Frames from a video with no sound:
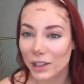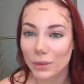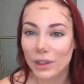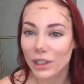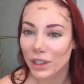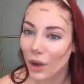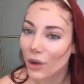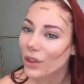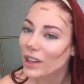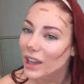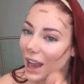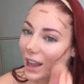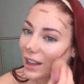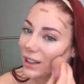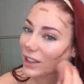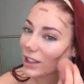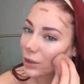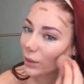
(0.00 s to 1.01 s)
We know the
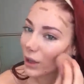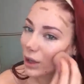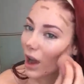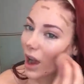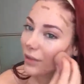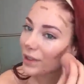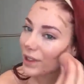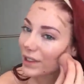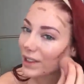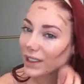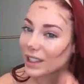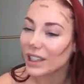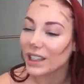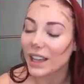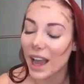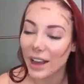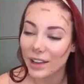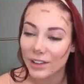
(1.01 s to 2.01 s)
answers. We don't have to
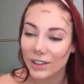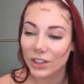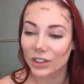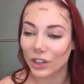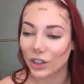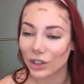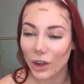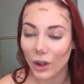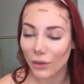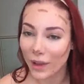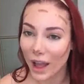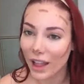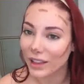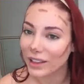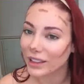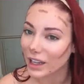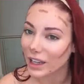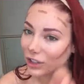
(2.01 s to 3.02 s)
seek external
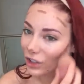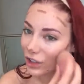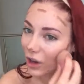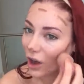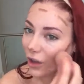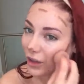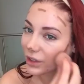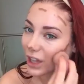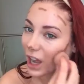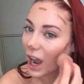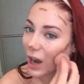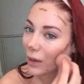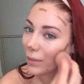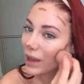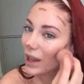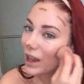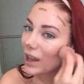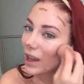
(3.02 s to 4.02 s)
validation all the
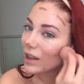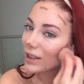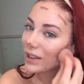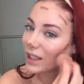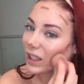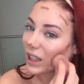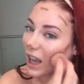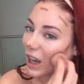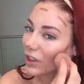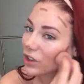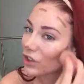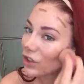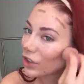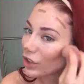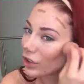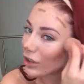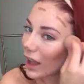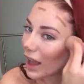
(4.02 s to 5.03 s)
time, seek
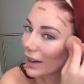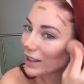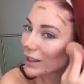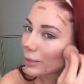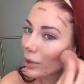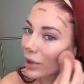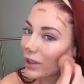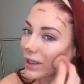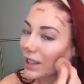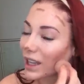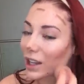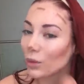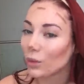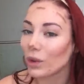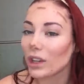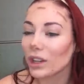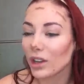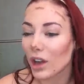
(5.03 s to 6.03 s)
external experts. Like,
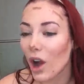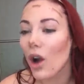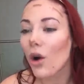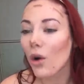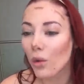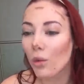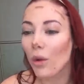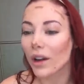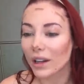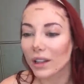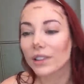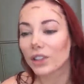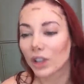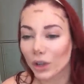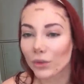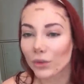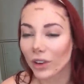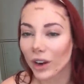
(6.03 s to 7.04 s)
we know what is
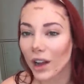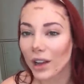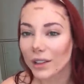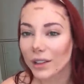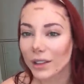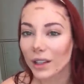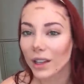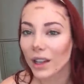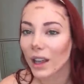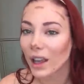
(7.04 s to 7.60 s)
good for us.